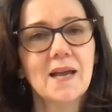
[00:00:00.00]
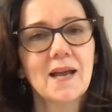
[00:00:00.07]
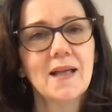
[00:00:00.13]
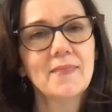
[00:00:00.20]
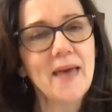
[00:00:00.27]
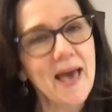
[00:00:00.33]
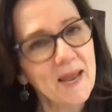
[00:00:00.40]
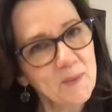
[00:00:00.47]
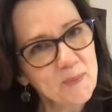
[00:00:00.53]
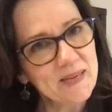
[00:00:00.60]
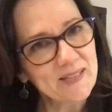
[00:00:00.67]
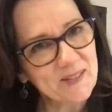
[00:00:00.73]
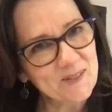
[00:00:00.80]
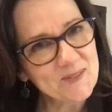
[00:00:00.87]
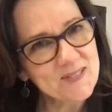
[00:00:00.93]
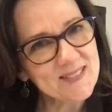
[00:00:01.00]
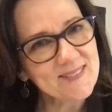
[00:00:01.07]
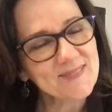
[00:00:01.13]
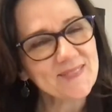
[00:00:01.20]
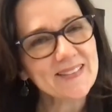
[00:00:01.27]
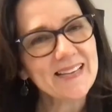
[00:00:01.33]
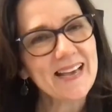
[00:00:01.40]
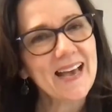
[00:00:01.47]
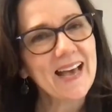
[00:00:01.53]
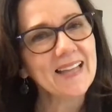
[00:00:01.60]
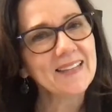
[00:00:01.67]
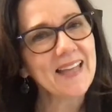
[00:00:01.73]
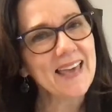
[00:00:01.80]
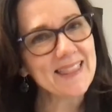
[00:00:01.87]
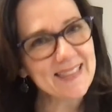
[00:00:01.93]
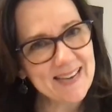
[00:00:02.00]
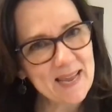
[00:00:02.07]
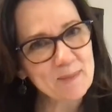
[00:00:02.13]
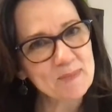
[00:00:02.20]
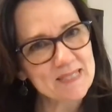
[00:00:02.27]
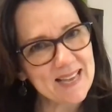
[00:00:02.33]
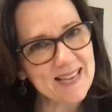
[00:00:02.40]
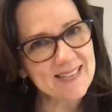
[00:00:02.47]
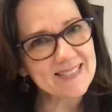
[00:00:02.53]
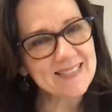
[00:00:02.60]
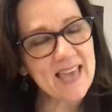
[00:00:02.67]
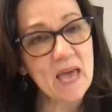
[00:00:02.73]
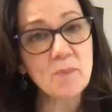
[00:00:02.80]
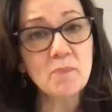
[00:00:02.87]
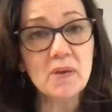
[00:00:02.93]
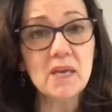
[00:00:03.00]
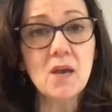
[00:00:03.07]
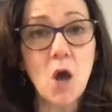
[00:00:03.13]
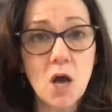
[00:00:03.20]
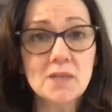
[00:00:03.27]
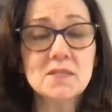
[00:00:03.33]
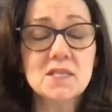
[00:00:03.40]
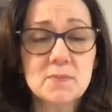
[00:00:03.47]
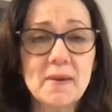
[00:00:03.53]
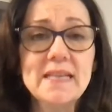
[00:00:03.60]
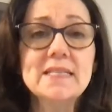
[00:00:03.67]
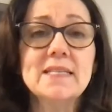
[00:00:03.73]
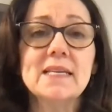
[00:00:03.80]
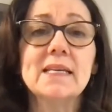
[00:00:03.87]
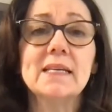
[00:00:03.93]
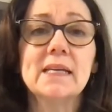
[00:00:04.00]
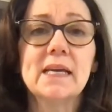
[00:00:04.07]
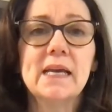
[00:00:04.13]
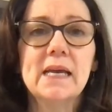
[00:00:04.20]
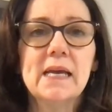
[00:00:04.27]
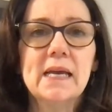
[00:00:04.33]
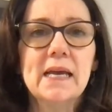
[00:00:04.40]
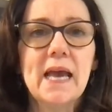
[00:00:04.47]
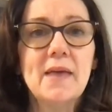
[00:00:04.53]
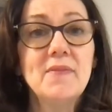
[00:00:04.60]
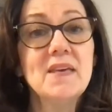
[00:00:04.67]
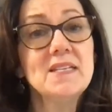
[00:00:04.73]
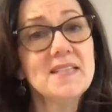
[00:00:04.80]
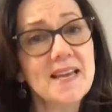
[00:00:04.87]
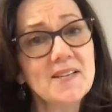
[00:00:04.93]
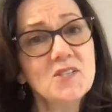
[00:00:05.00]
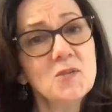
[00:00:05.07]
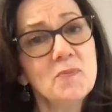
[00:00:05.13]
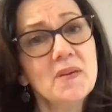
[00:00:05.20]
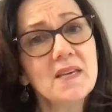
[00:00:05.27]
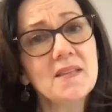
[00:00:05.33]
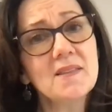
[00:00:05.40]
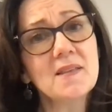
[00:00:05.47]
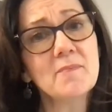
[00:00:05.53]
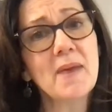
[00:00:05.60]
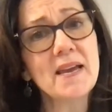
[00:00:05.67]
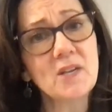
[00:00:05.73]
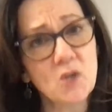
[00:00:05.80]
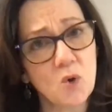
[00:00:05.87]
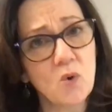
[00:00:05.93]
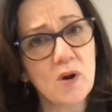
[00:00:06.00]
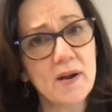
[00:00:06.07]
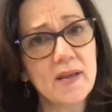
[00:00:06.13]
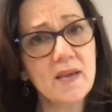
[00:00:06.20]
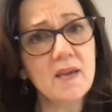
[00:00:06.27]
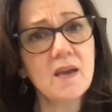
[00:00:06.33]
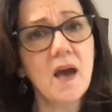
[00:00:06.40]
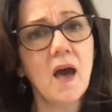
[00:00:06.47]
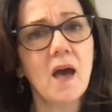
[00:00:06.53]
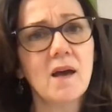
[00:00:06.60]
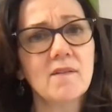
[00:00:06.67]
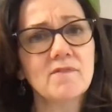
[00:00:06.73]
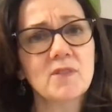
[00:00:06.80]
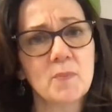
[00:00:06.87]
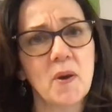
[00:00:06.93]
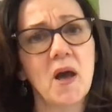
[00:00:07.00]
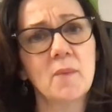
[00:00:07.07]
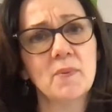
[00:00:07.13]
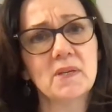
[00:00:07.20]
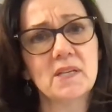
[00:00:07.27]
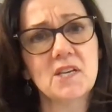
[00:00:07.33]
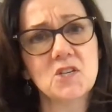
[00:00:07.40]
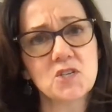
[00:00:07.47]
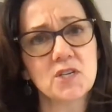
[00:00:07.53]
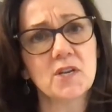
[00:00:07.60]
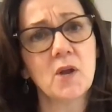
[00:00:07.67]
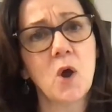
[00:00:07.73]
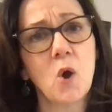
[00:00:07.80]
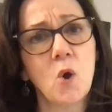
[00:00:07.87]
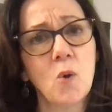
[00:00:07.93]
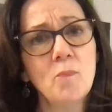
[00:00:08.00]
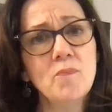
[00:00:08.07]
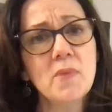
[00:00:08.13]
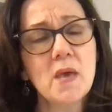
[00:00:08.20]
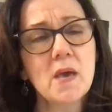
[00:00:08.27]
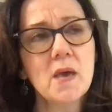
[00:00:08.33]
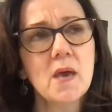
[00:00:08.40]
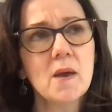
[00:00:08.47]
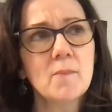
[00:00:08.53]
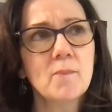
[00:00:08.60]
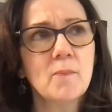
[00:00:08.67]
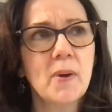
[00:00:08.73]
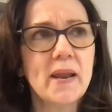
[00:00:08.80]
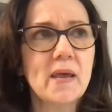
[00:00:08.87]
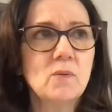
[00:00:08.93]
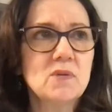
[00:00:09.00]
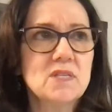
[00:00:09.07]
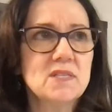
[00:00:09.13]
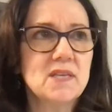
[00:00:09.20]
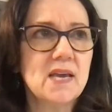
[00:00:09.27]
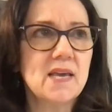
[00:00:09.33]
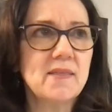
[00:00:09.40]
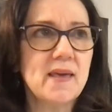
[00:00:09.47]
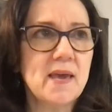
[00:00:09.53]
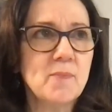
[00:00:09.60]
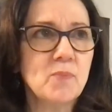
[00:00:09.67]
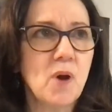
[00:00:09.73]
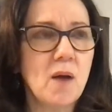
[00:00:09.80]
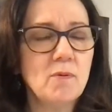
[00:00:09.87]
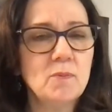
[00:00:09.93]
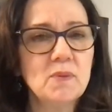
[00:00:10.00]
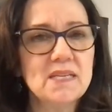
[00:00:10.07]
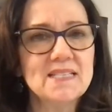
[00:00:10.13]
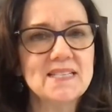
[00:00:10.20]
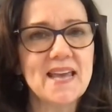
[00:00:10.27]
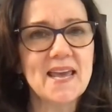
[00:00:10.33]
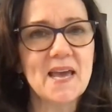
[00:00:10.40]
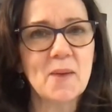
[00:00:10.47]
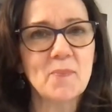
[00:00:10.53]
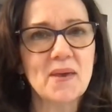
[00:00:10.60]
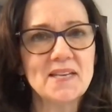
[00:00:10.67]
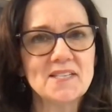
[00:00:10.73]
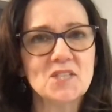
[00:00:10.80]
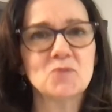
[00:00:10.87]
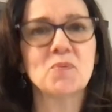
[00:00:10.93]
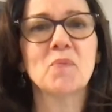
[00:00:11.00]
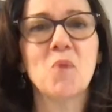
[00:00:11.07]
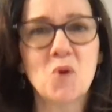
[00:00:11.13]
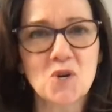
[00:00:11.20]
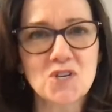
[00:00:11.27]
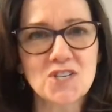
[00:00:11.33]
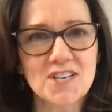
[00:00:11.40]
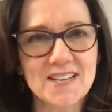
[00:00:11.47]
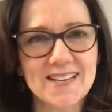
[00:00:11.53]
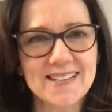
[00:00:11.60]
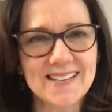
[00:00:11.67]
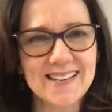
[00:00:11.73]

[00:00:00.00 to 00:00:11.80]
The jalapenos, like the name says, can be hot and spicy. And they tend to be the minority of the population in a home, but I would say they probably take up a disproportionate